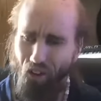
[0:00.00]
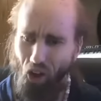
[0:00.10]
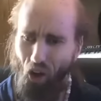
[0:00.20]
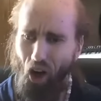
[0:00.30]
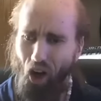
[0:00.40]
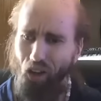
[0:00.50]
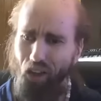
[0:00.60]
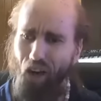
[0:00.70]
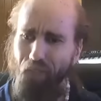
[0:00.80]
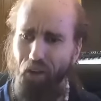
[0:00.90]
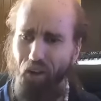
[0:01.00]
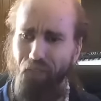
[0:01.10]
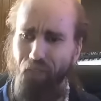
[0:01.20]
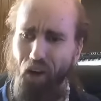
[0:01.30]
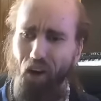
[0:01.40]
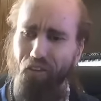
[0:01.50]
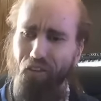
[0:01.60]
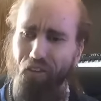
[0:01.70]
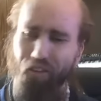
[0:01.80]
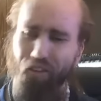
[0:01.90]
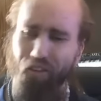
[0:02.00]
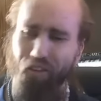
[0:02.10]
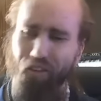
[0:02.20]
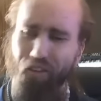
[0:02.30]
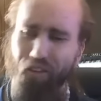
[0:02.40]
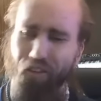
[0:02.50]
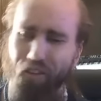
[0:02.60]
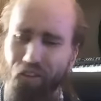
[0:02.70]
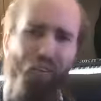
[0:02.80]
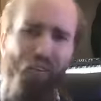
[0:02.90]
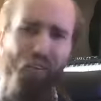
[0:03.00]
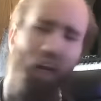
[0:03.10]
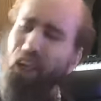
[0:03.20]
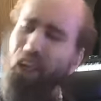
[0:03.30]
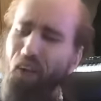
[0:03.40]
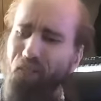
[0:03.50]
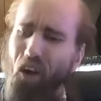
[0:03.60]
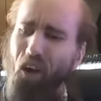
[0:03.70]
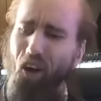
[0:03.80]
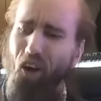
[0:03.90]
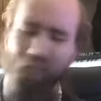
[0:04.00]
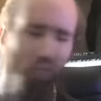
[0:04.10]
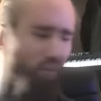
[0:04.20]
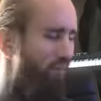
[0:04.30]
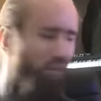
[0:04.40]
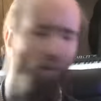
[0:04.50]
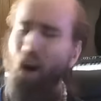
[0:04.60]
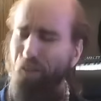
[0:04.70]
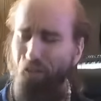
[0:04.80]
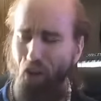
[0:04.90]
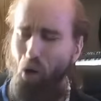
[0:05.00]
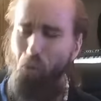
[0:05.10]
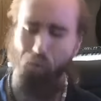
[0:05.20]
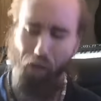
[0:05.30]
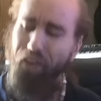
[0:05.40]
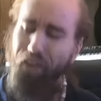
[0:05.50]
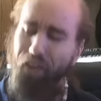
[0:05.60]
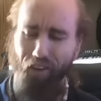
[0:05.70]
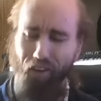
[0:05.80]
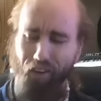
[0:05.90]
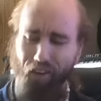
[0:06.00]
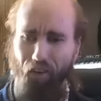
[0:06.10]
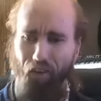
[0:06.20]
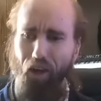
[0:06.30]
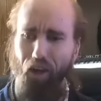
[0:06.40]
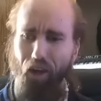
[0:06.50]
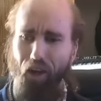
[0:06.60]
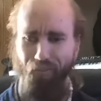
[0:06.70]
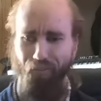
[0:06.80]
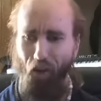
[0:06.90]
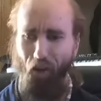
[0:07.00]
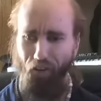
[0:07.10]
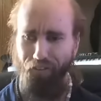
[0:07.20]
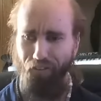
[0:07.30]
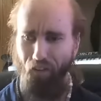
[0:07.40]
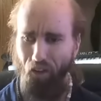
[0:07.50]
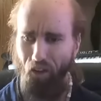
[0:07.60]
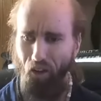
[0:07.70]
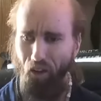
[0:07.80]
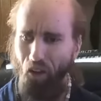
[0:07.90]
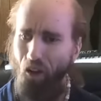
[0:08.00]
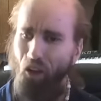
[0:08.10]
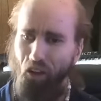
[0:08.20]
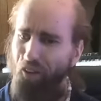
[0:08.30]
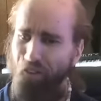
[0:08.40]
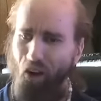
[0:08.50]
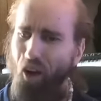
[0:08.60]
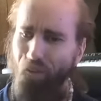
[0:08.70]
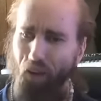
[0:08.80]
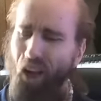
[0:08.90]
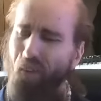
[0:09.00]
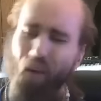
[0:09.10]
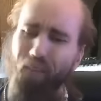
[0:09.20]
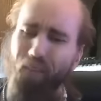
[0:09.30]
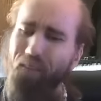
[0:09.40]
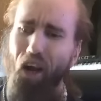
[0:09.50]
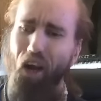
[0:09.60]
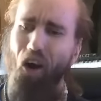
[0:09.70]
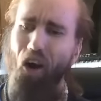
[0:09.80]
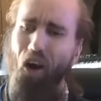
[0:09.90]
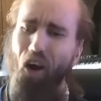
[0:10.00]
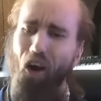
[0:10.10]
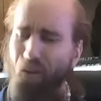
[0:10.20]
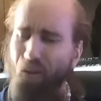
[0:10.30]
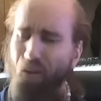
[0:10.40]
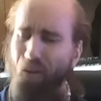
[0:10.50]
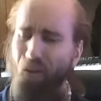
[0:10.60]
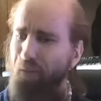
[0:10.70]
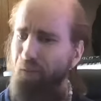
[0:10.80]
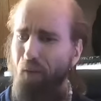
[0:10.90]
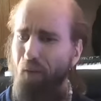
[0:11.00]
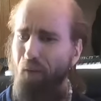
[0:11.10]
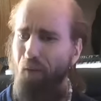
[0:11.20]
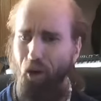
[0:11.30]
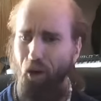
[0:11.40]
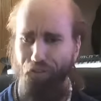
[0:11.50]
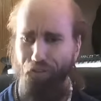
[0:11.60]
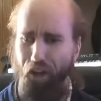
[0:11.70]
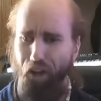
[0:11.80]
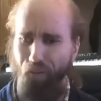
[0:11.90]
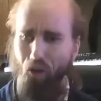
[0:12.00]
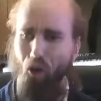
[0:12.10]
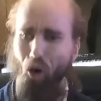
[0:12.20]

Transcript: So all y'all motherfuckers need to fuck off and get a fucking life before I start bitch slapping some of y'all motherfuckers. Because trust me, it won't be hard to find where half y'all motherfuckers live,